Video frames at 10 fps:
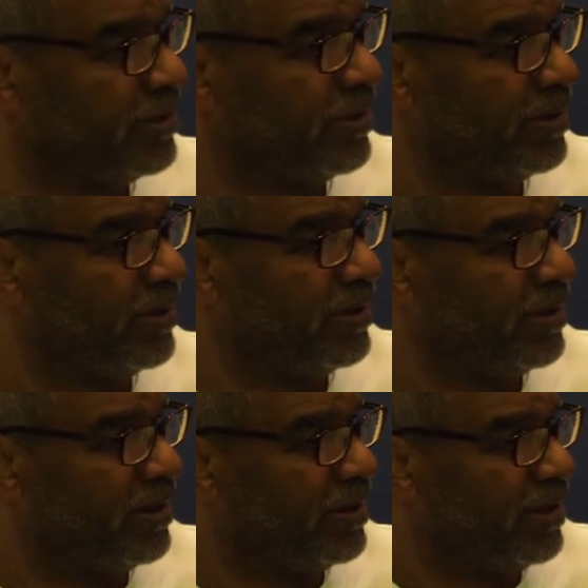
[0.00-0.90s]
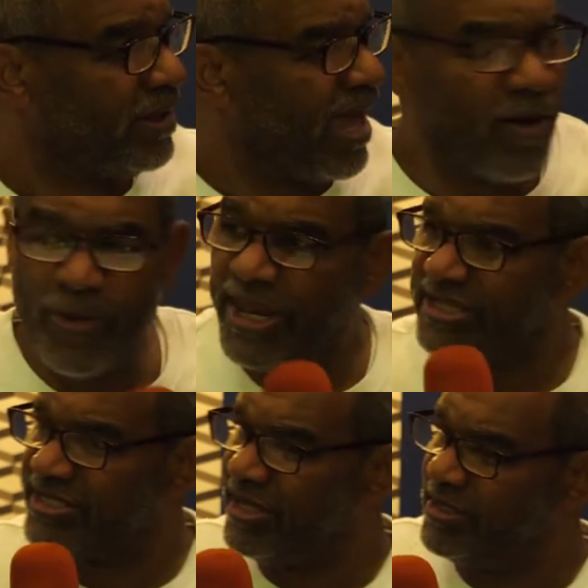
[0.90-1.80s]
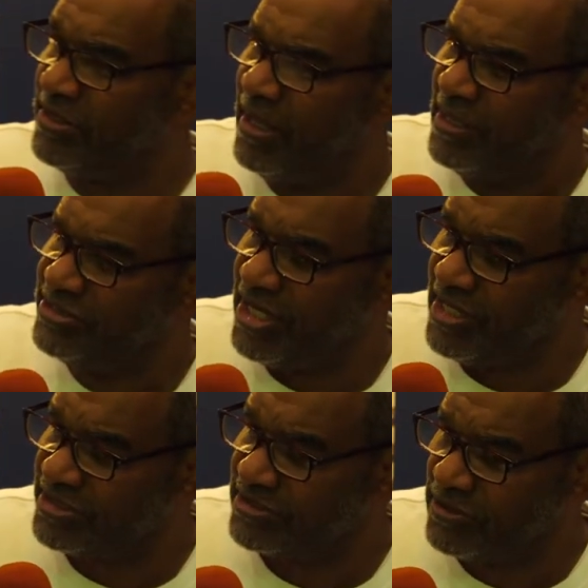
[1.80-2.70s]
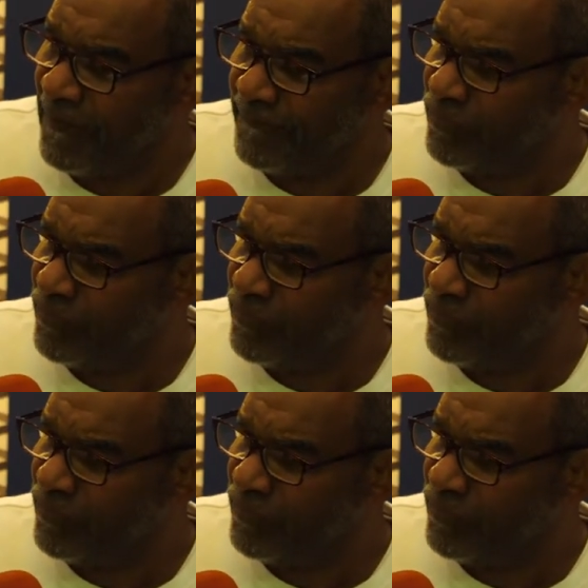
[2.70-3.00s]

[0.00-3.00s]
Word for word: Yeah. And when they said to Jesus,